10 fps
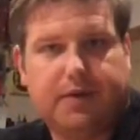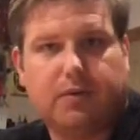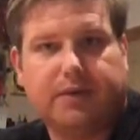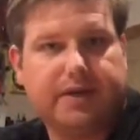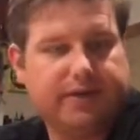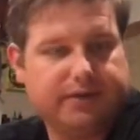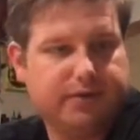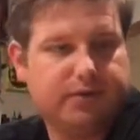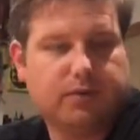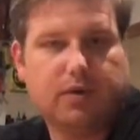How are we going to
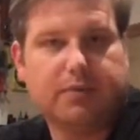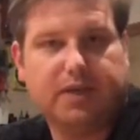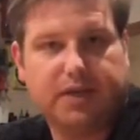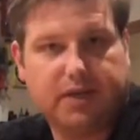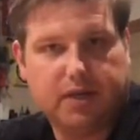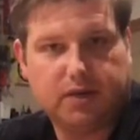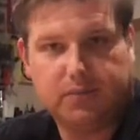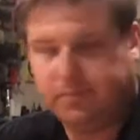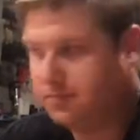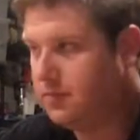do it? Where are we going to
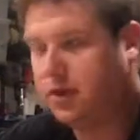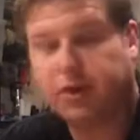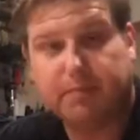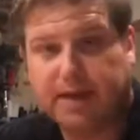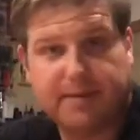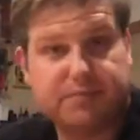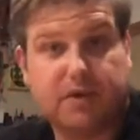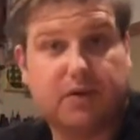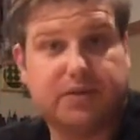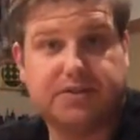go? A good map's
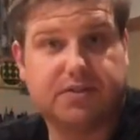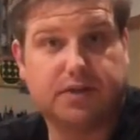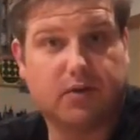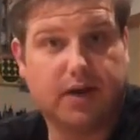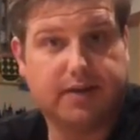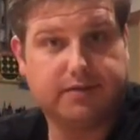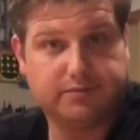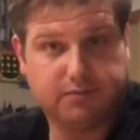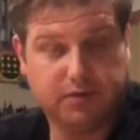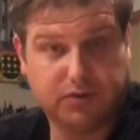always a great
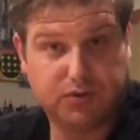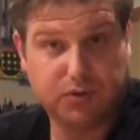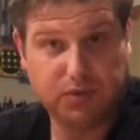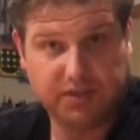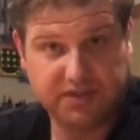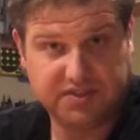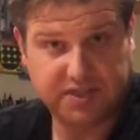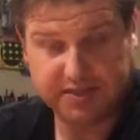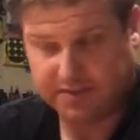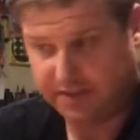little tool and
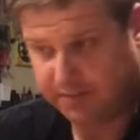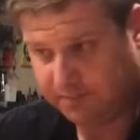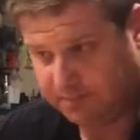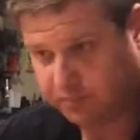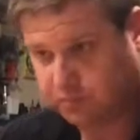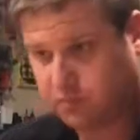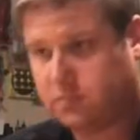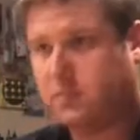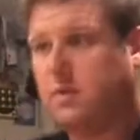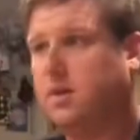necessity.
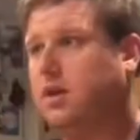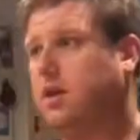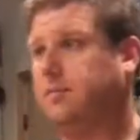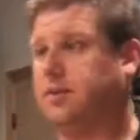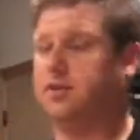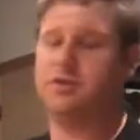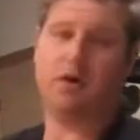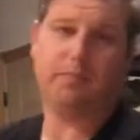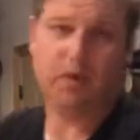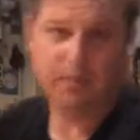Good
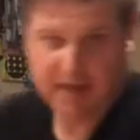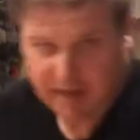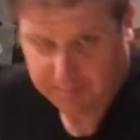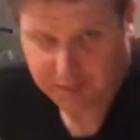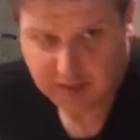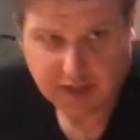topo map.